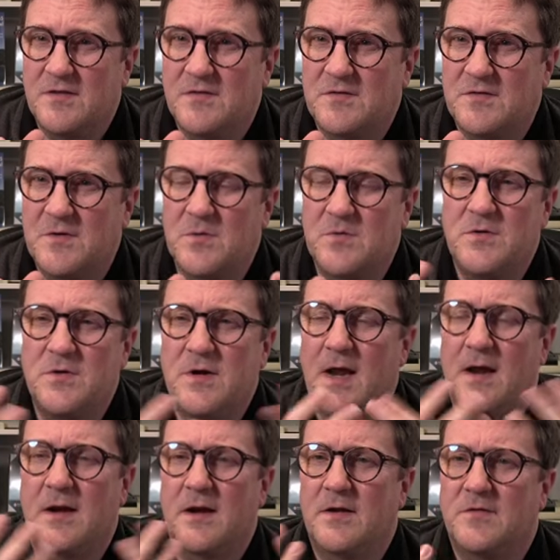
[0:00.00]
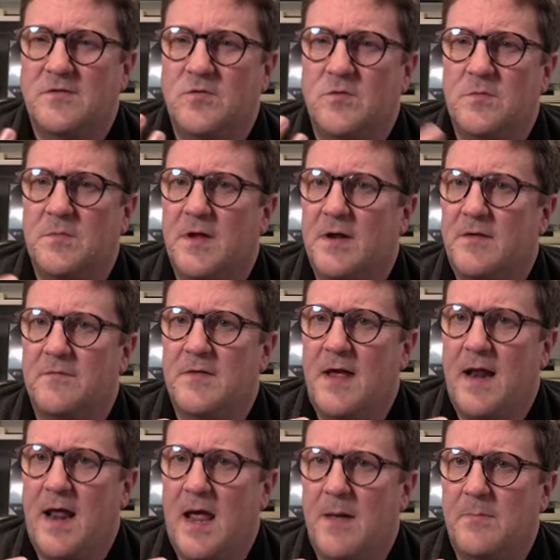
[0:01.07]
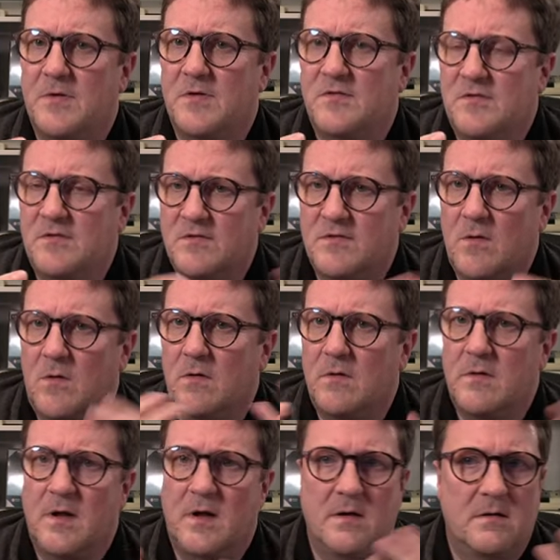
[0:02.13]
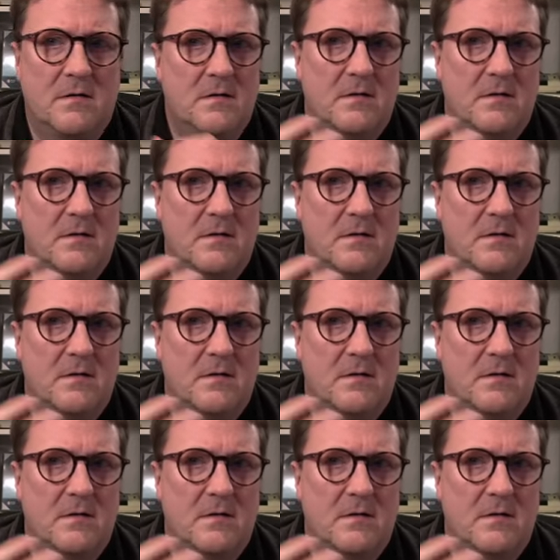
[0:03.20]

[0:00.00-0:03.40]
So you cannot assume that if that app is installed, that